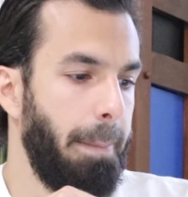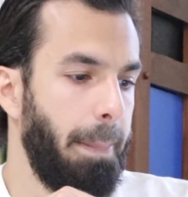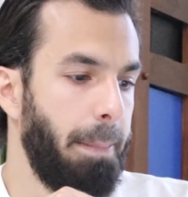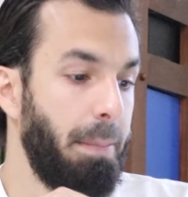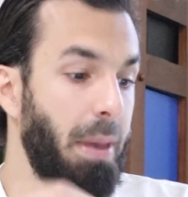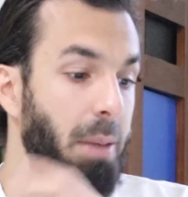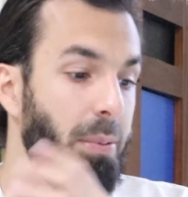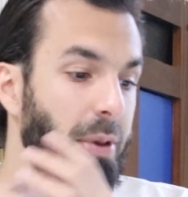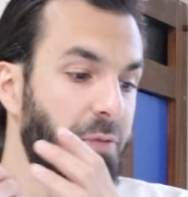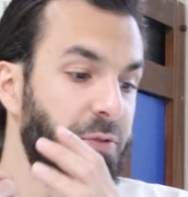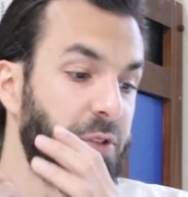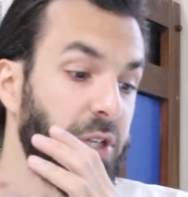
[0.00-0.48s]

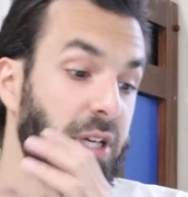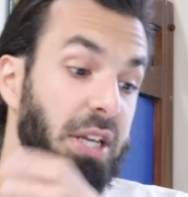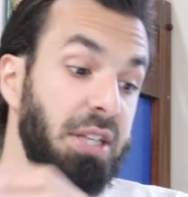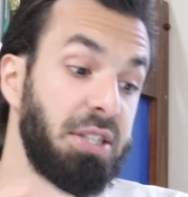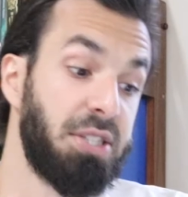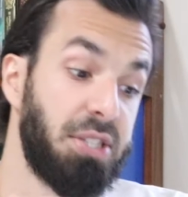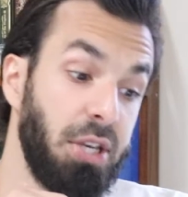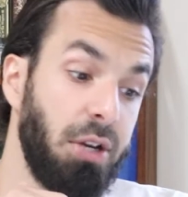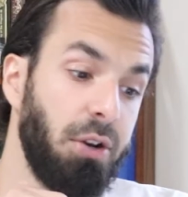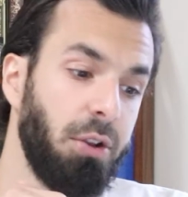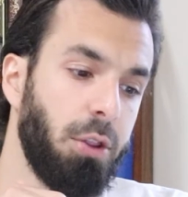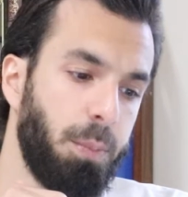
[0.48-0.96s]
maybe you have to
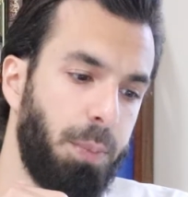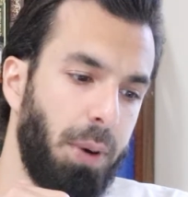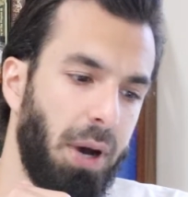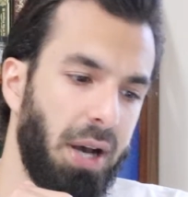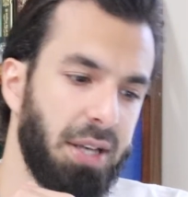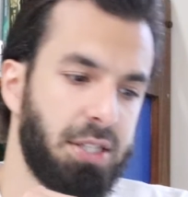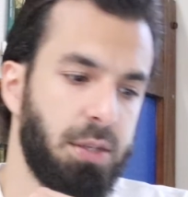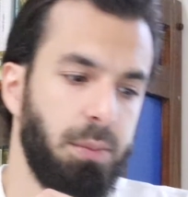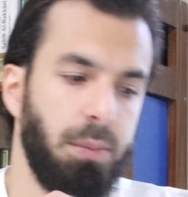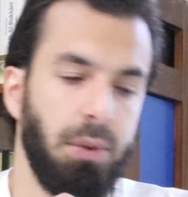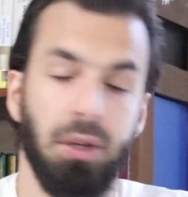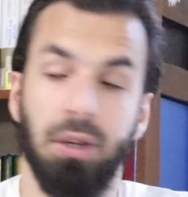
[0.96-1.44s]
consider the
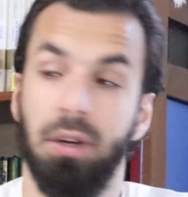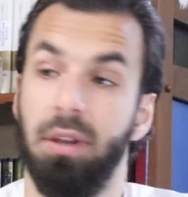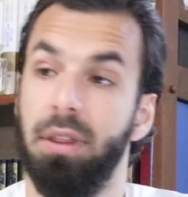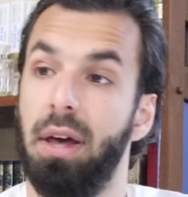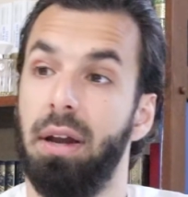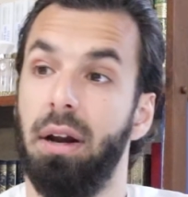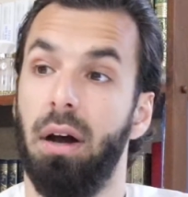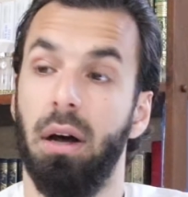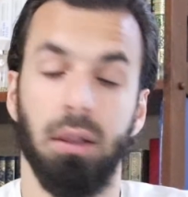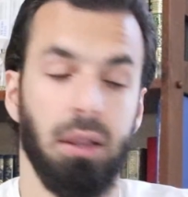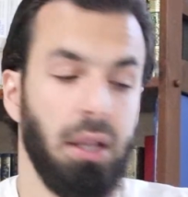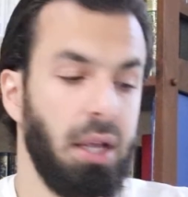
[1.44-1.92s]
possibility
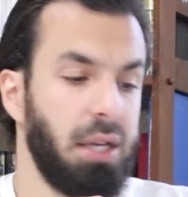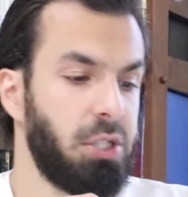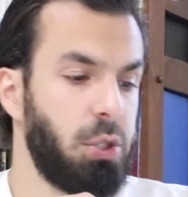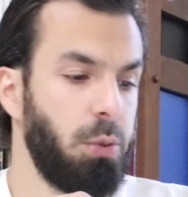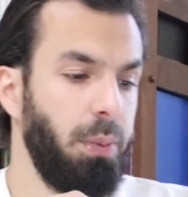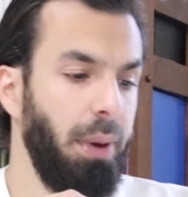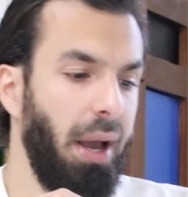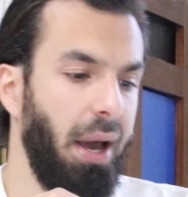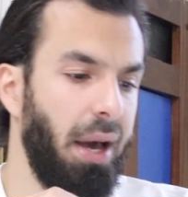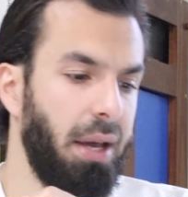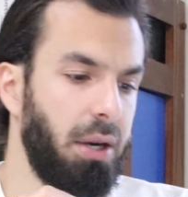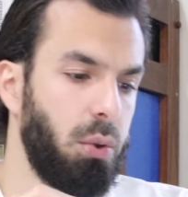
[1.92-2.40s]
that Allah
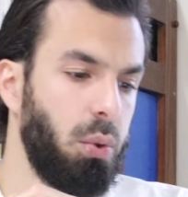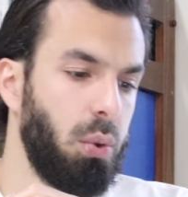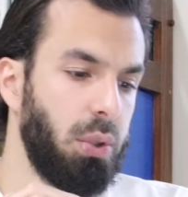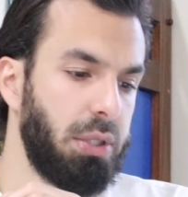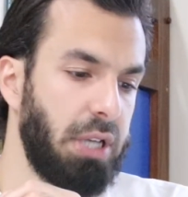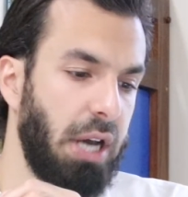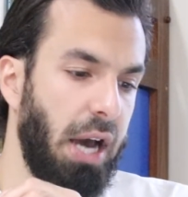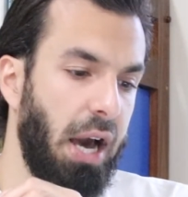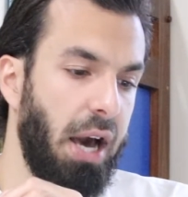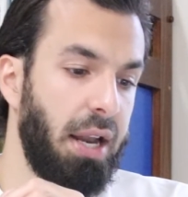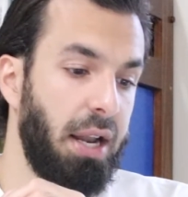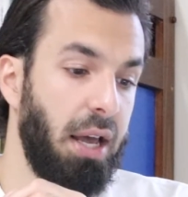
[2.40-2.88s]
subhanahu wa
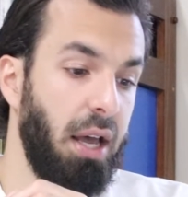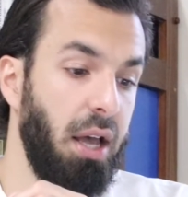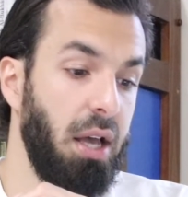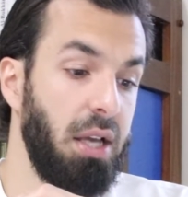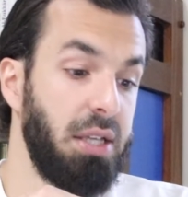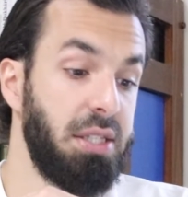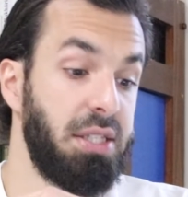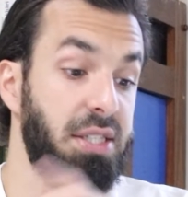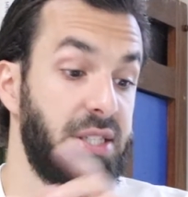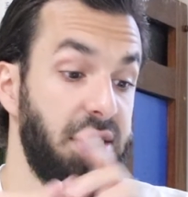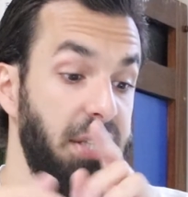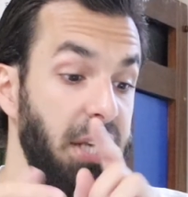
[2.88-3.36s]
ta'ala
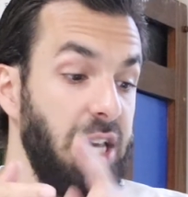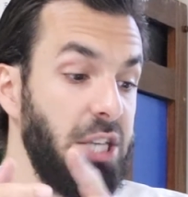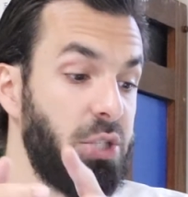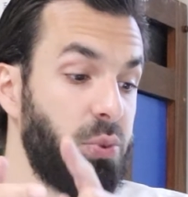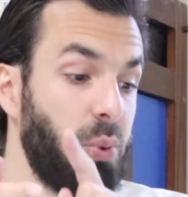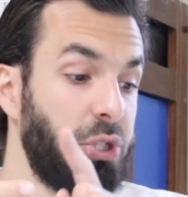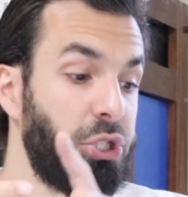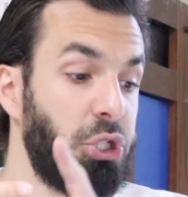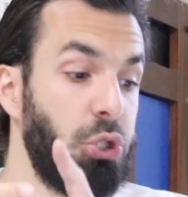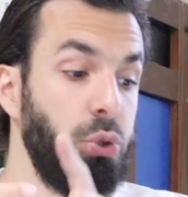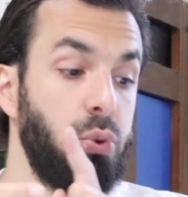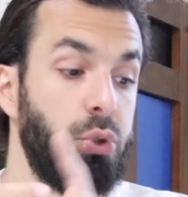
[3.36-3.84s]
sees
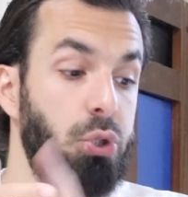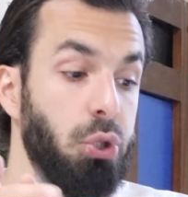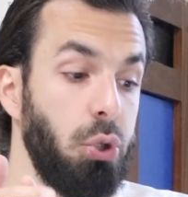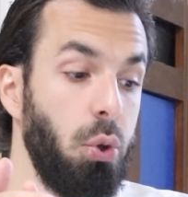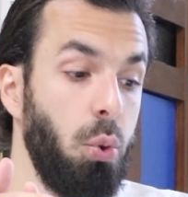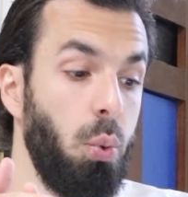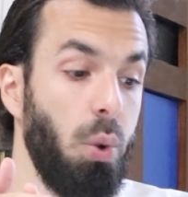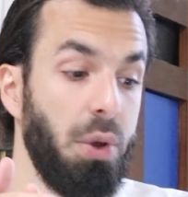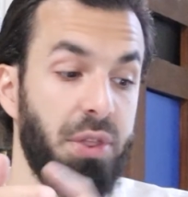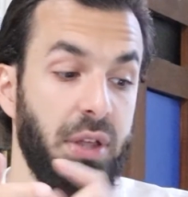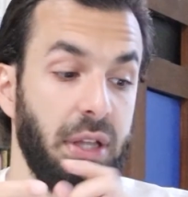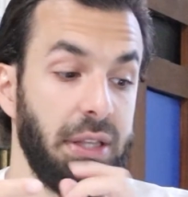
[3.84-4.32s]
what you do
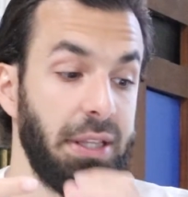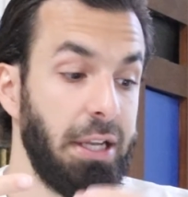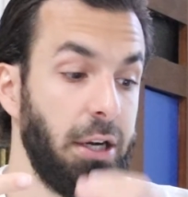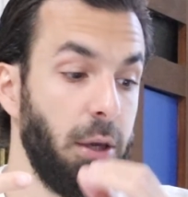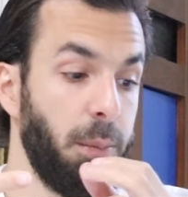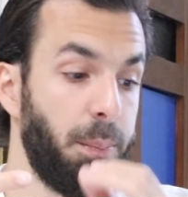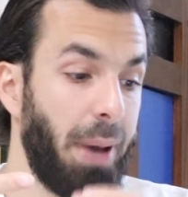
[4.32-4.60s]
with the little